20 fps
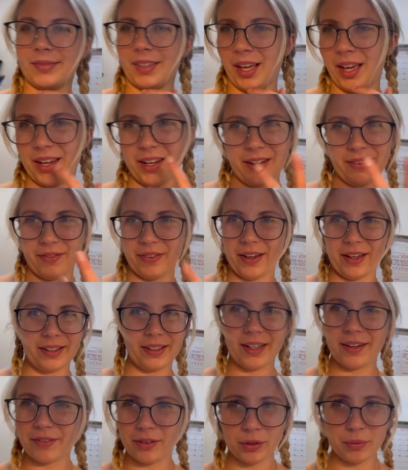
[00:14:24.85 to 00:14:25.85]
And if I
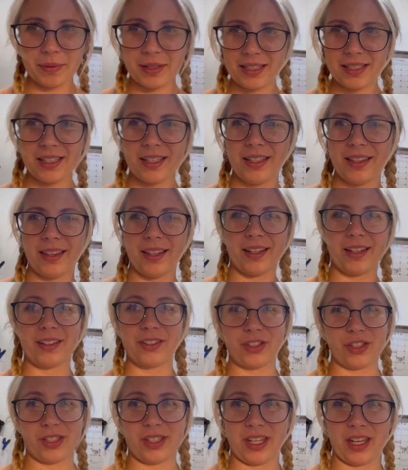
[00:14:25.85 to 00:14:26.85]
never miss it, then
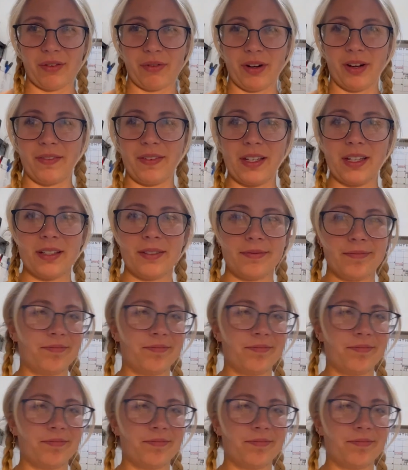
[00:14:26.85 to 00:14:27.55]
just get rid of it.